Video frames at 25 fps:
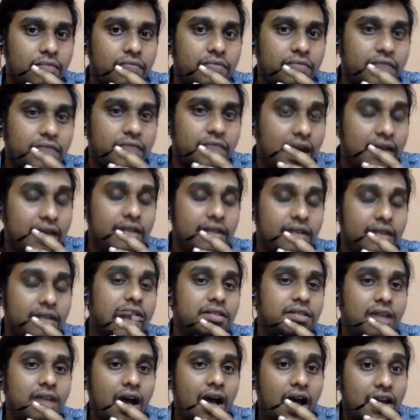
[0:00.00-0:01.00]
That
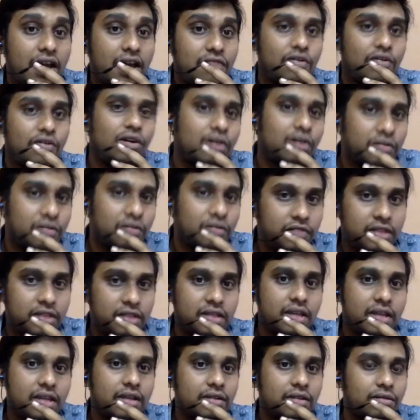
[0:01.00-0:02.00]
is the eye wall of the
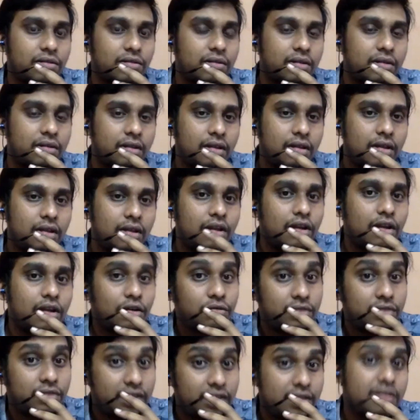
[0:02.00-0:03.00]
cyclone.
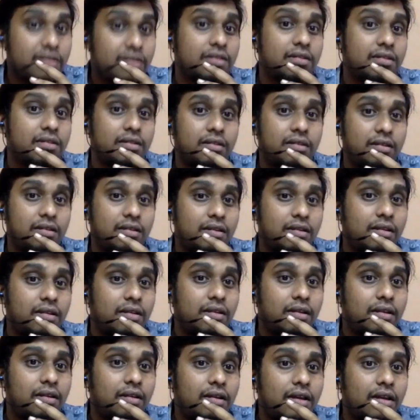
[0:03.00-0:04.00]
Now this
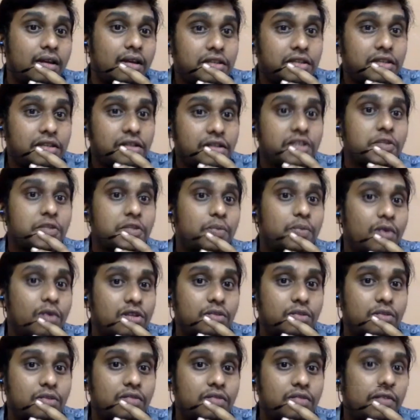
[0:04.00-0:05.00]
is
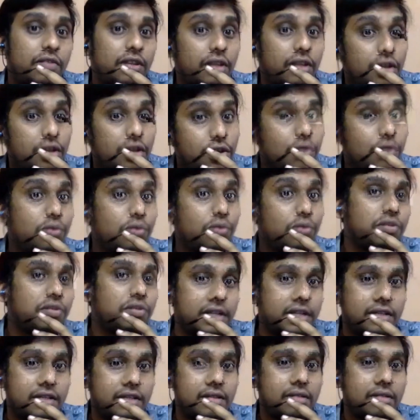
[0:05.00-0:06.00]
responsible for the huge
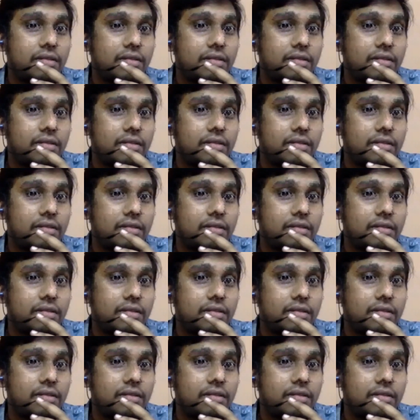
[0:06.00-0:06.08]
winds